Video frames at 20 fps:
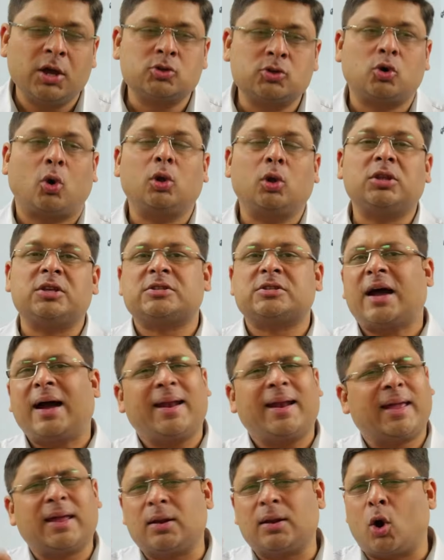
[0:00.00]
So all these,
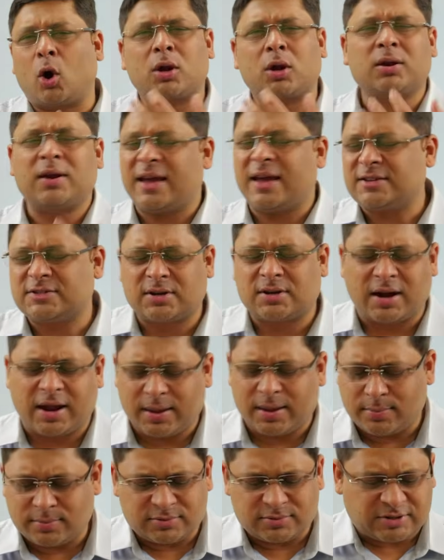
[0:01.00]
and again, organized
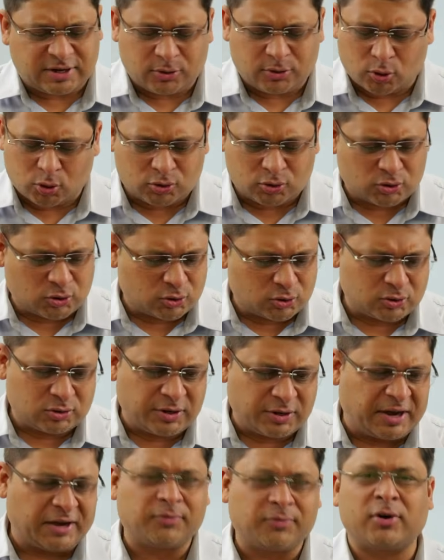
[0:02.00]
crimes and those
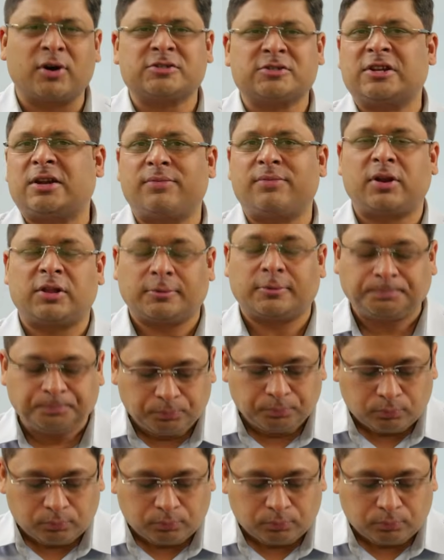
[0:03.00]
networks and everything.